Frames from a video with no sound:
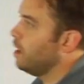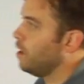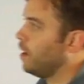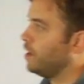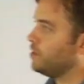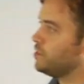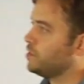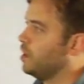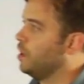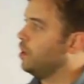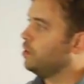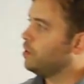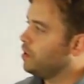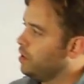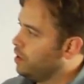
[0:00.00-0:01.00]
All right,
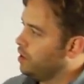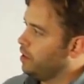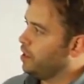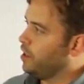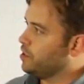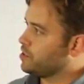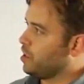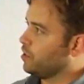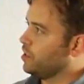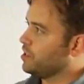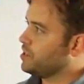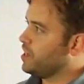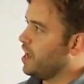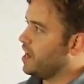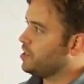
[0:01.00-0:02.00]
so here's our
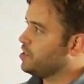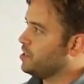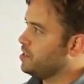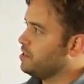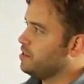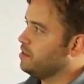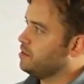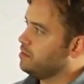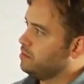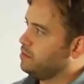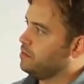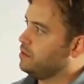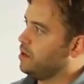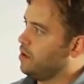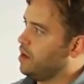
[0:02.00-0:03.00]
list action.
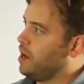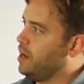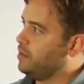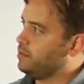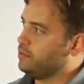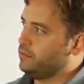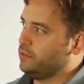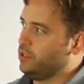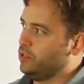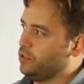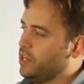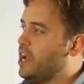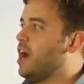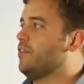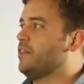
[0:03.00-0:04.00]
All right, load
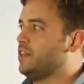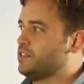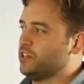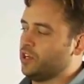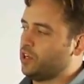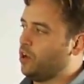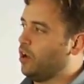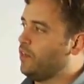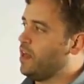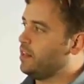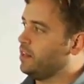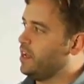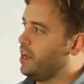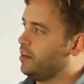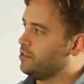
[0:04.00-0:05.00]
layout, that's going to call
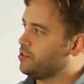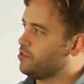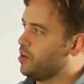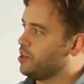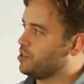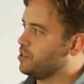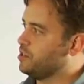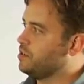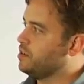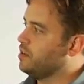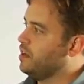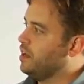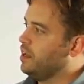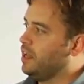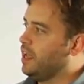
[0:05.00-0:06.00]
that layout instruction.
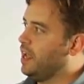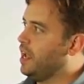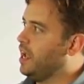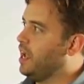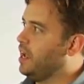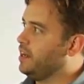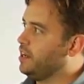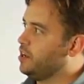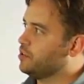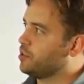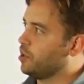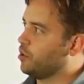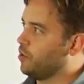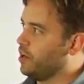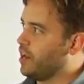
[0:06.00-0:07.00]
And here's
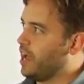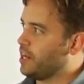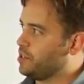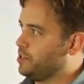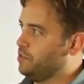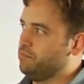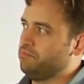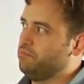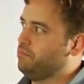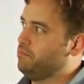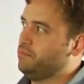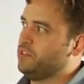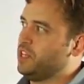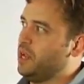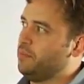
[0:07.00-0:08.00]
our grid action,
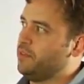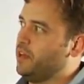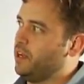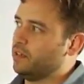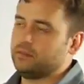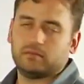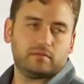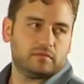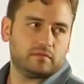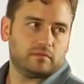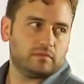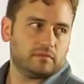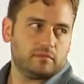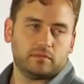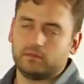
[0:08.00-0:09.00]
same thing.
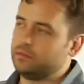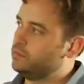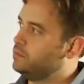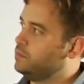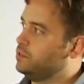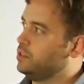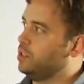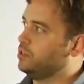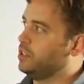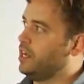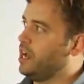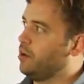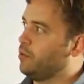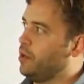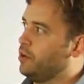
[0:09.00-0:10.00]
Load
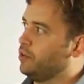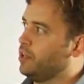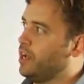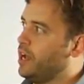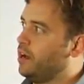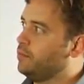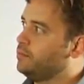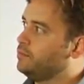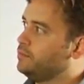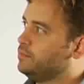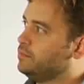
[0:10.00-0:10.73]
layout, render layout.